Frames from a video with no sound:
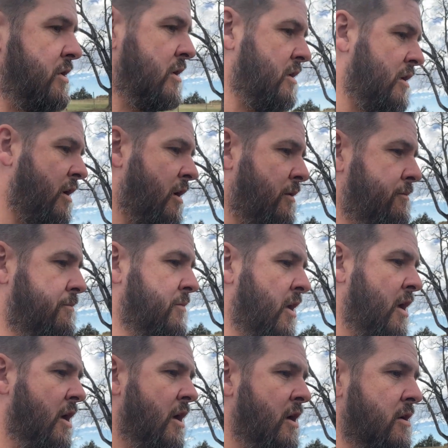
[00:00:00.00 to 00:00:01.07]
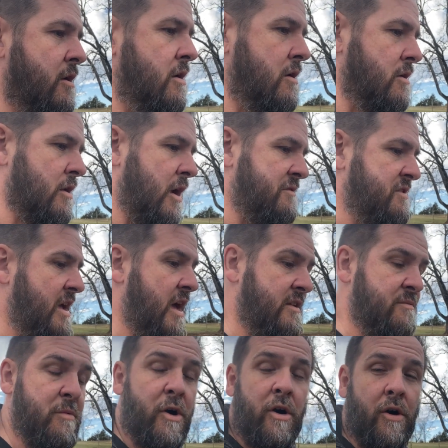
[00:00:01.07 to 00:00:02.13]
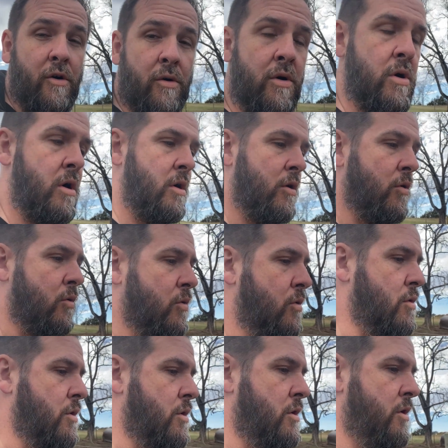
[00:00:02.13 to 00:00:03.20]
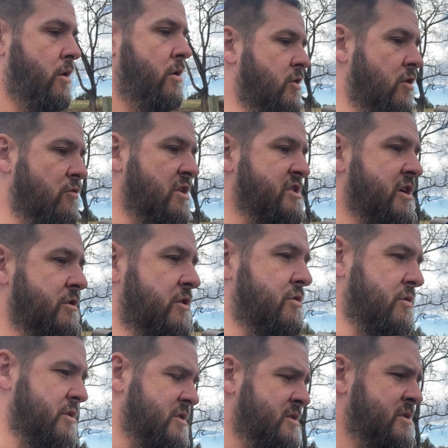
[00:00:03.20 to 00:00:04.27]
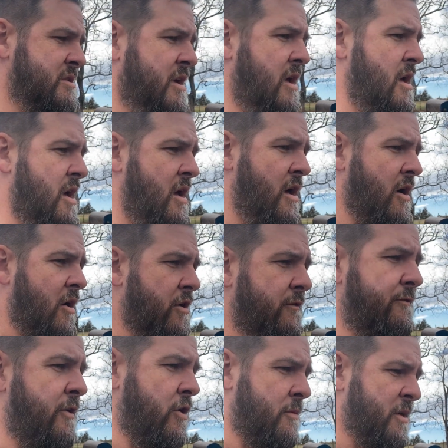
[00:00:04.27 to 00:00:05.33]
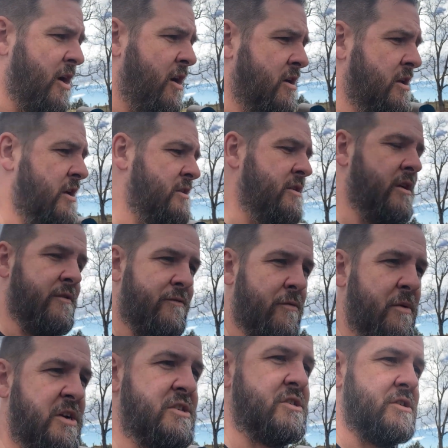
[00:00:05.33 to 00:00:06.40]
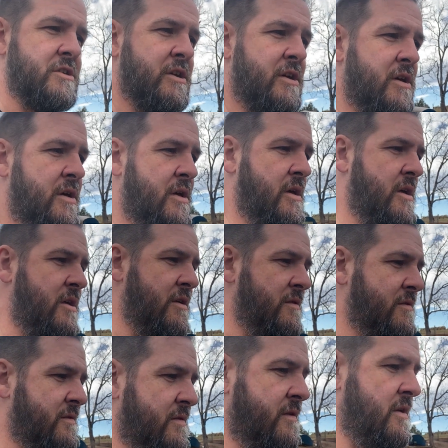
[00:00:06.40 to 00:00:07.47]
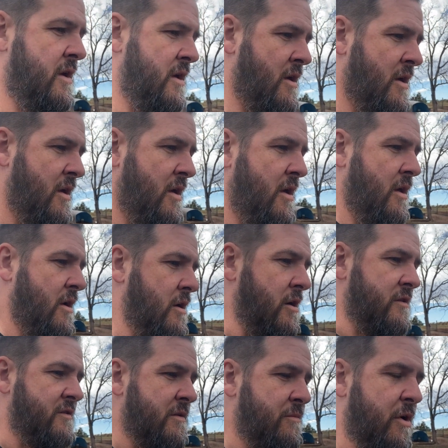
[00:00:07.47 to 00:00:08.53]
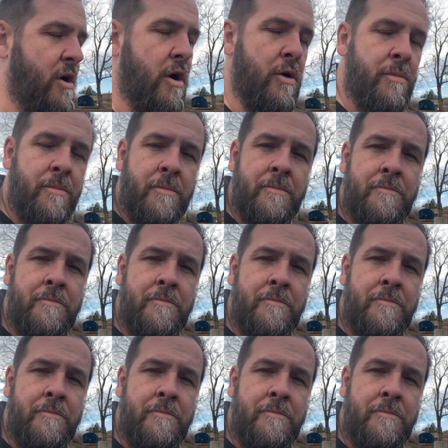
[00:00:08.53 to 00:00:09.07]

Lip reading: it, you can obviously ask below, or you can reach out to us. Our farm and contact information is listed below.